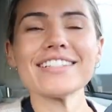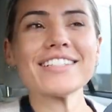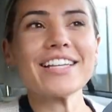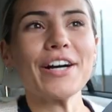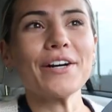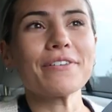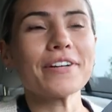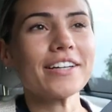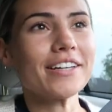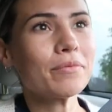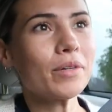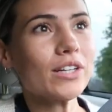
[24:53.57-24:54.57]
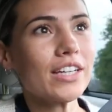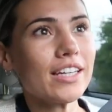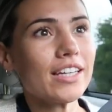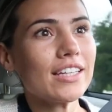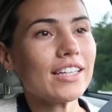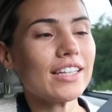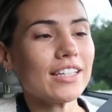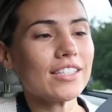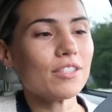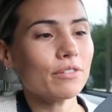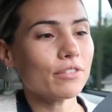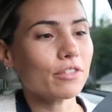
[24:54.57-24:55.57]
So good morning. It
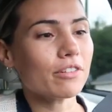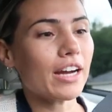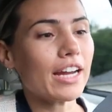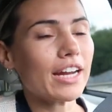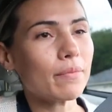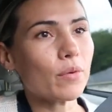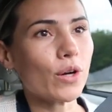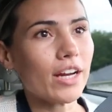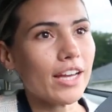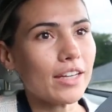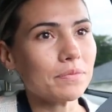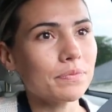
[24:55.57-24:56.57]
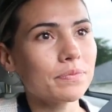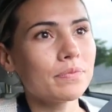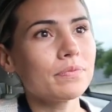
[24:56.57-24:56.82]
is Friday morning.